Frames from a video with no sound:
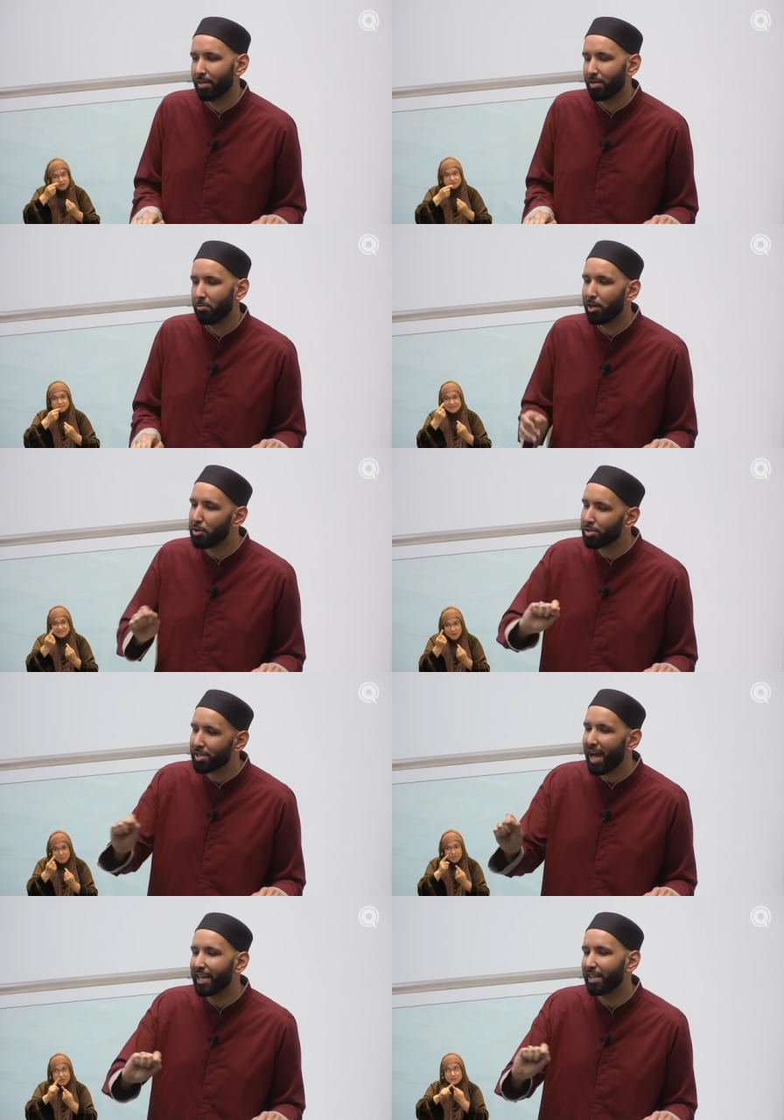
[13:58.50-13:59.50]
What are you
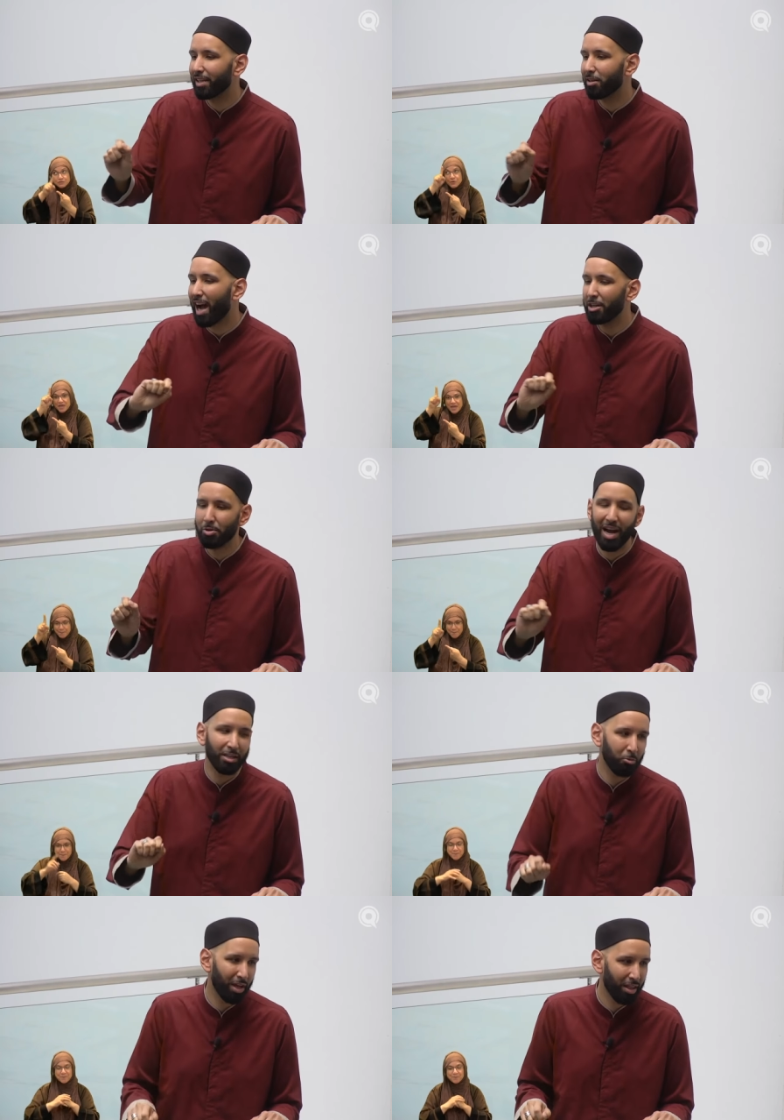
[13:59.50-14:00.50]
signing the
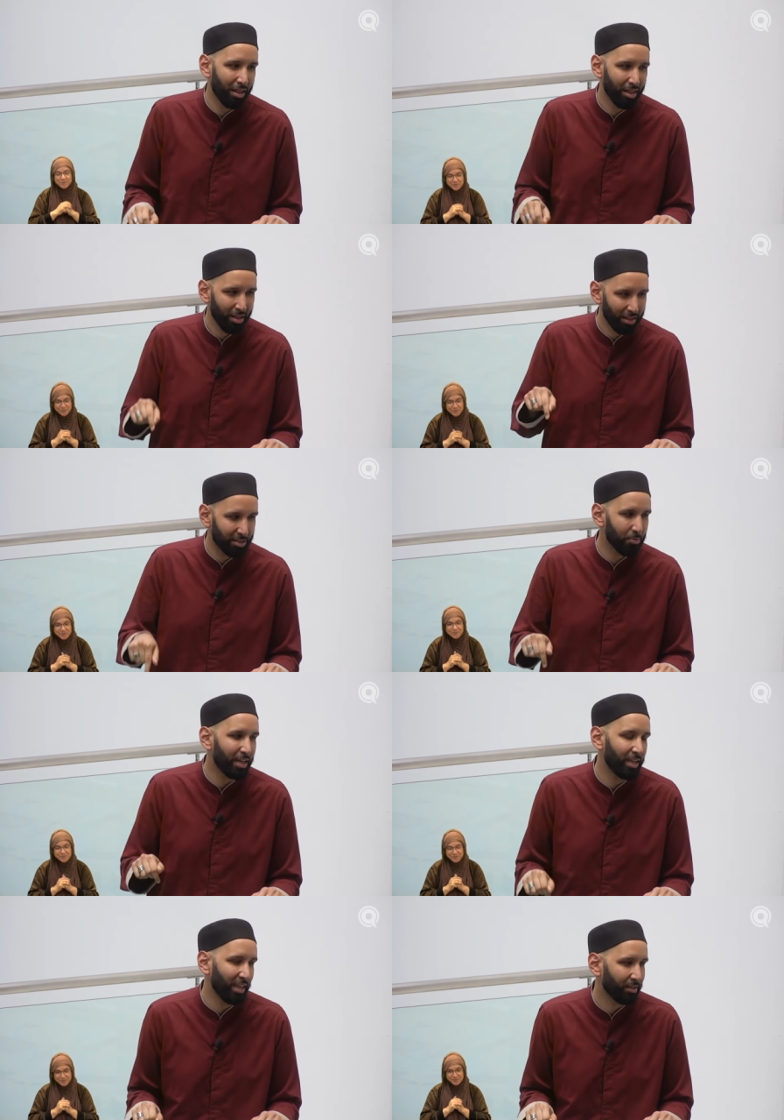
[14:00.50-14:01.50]
contract with this
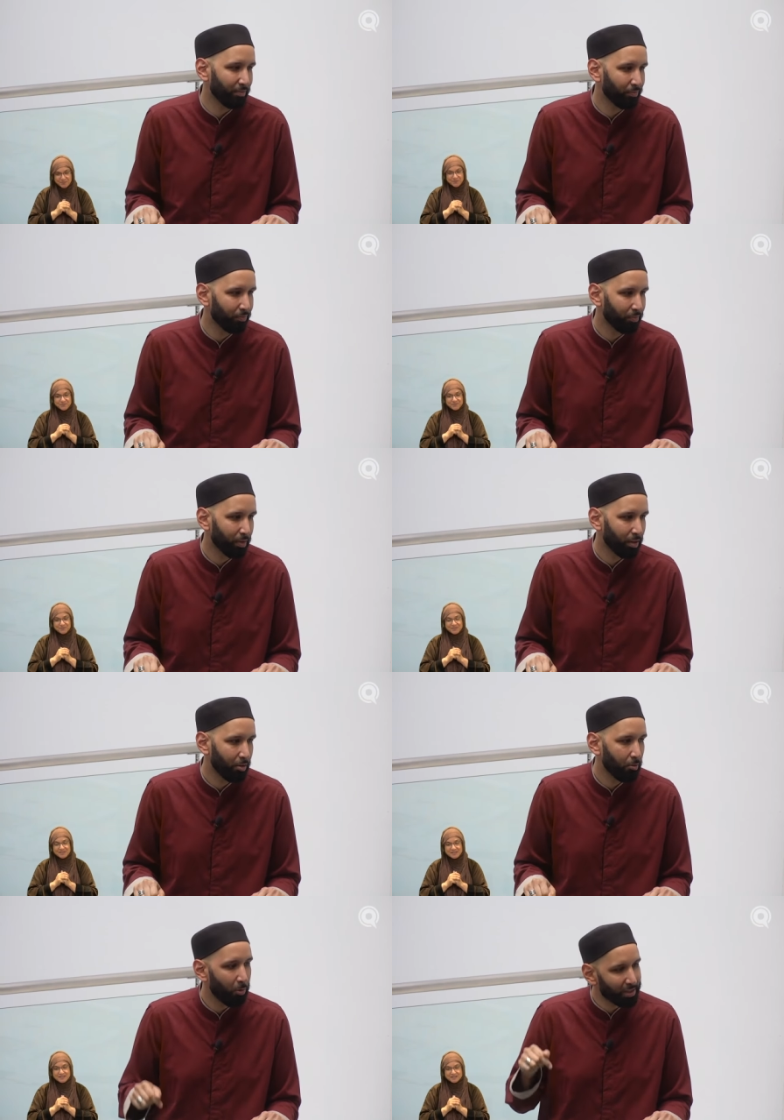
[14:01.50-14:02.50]
Monday?
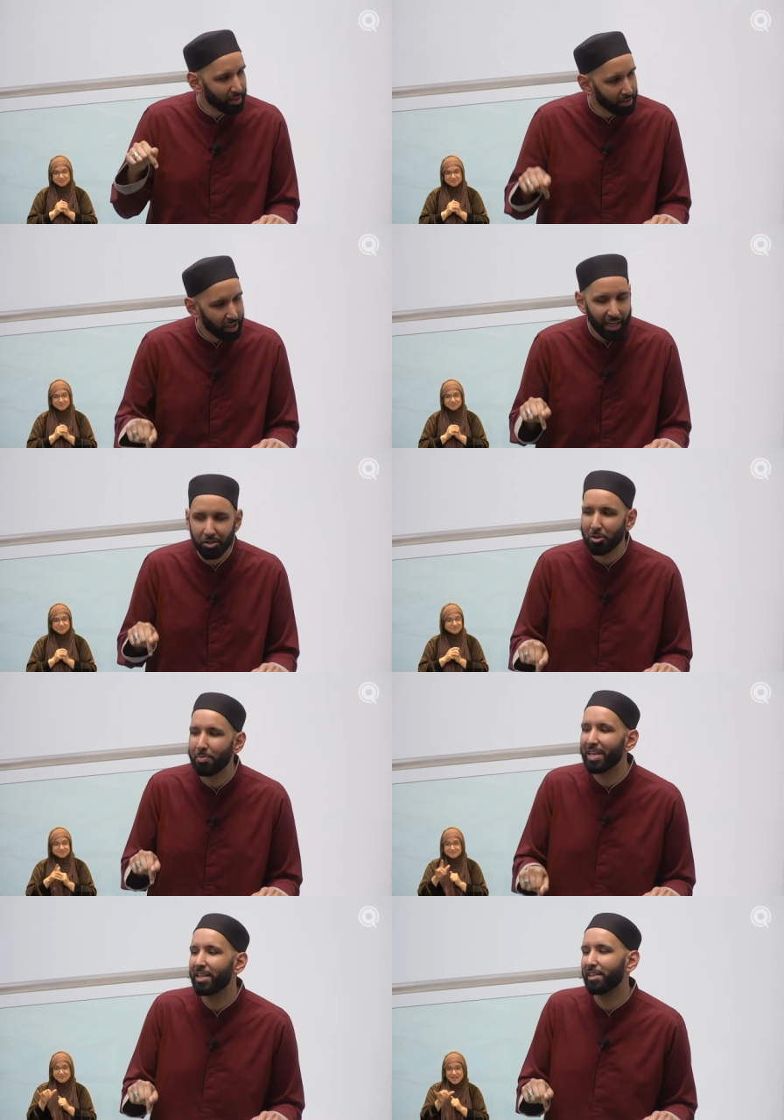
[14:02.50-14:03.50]
What's the change you're
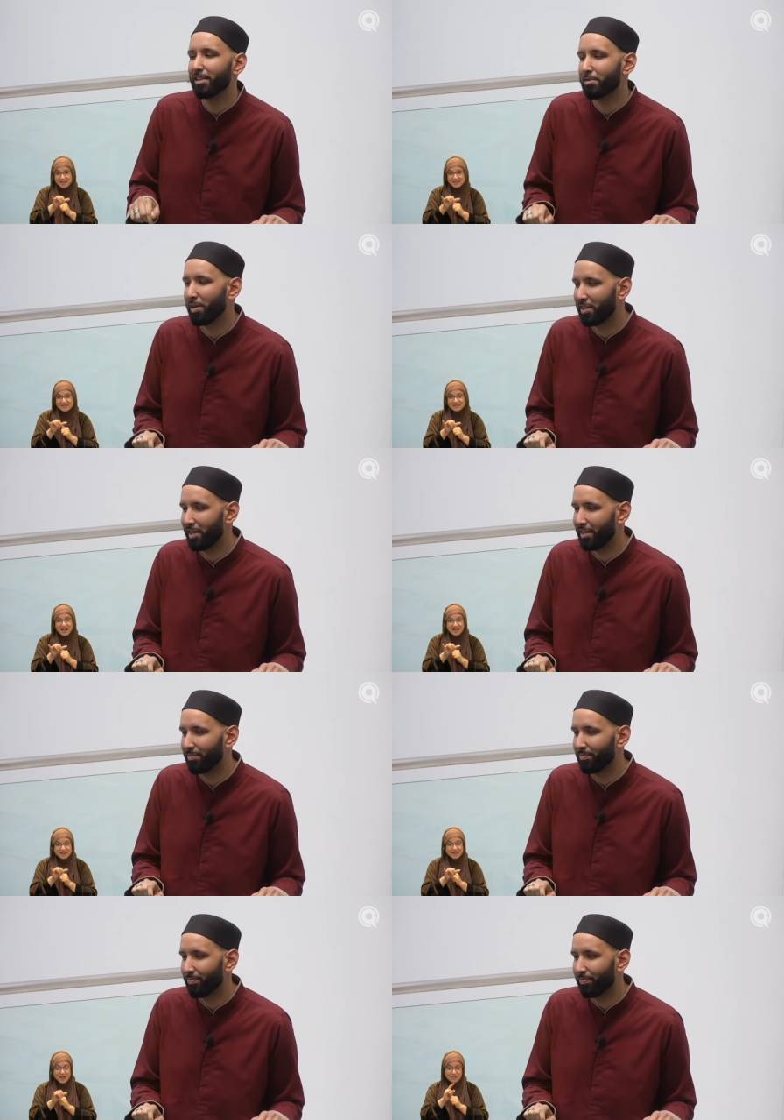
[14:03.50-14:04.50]
making this Monday?
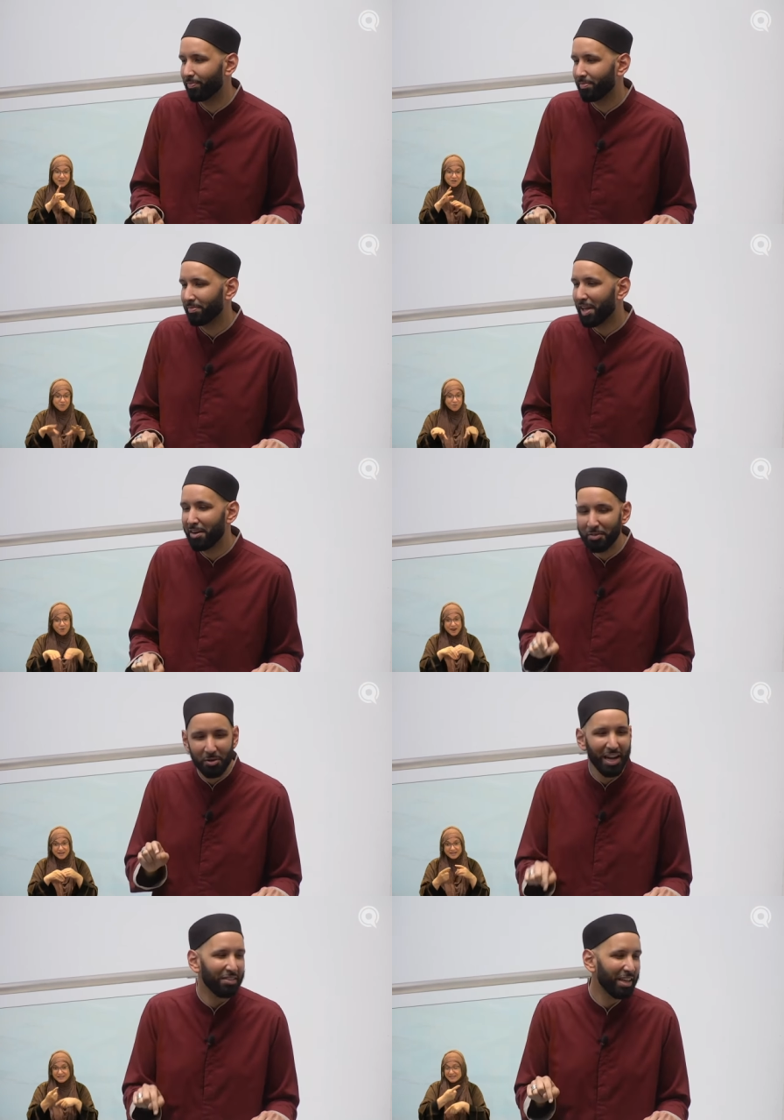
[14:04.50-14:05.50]
And if you
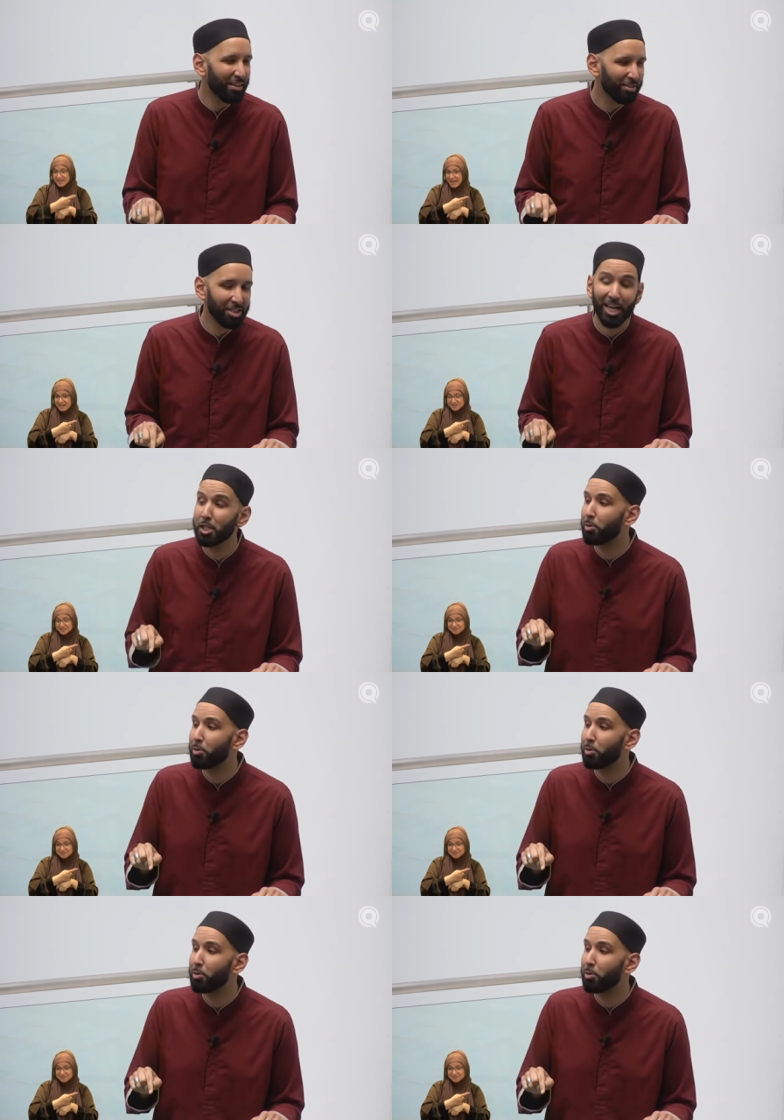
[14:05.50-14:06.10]
can't think of a change,